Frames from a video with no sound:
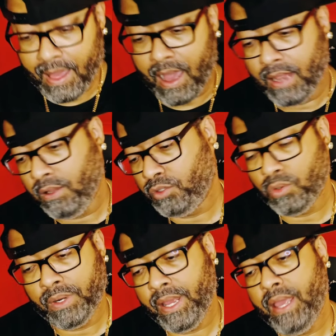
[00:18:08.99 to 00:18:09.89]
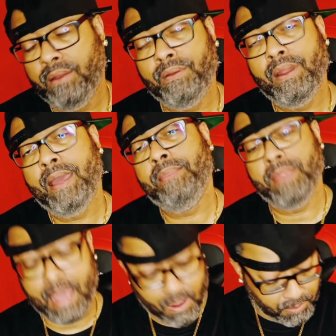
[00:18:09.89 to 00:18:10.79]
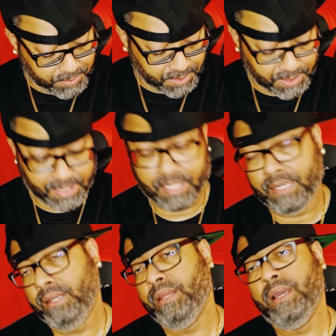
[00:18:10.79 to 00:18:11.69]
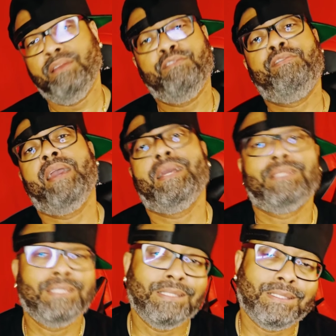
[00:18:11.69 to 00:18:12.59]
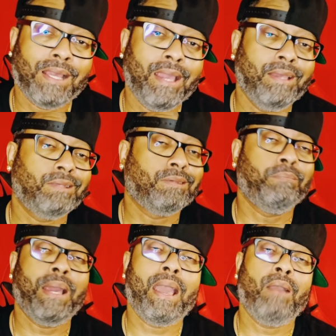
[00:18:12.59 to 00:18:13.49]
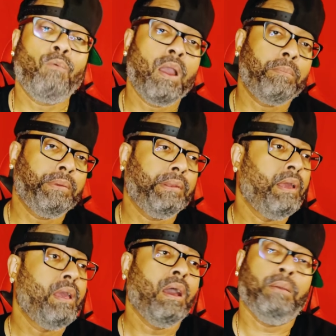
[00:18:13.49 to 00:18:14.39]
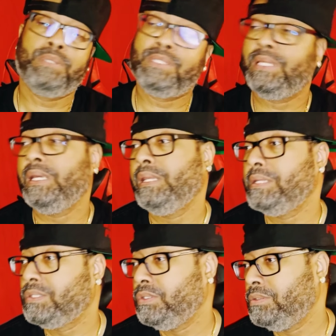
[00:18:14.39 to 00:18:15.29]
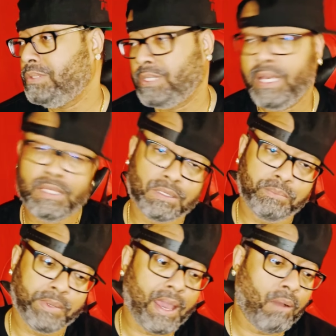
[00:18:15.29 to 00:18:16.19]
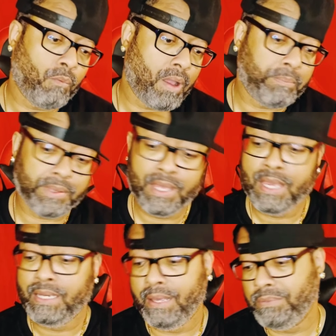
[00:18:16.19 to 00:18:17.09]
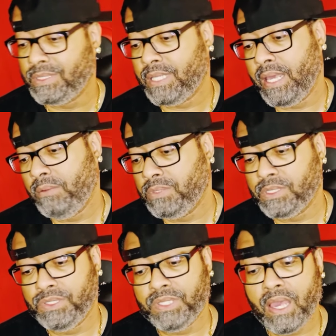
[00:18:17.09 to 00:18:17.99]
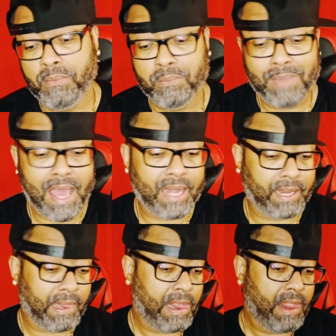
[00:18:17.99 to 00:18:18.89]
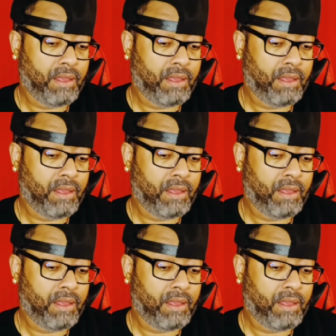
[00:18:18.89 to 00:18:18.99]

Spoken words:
I looked on the internet. Now I'm seeing nothing fancy say it's a bad weapon. I'm seeing this dude say it's a bad weapon. They were saying it was a Jam-O-Matic.